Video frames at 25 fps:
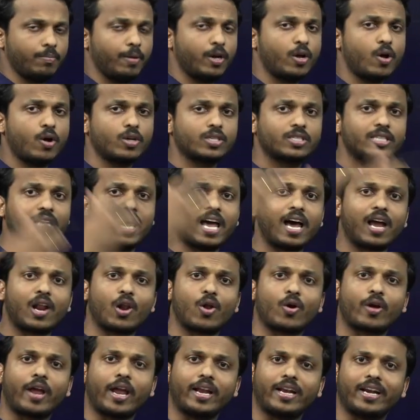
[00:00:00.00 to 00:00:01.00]
Because they are
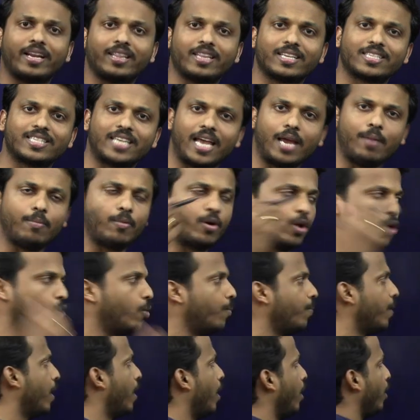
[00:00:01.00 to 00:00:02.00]
located in the same group.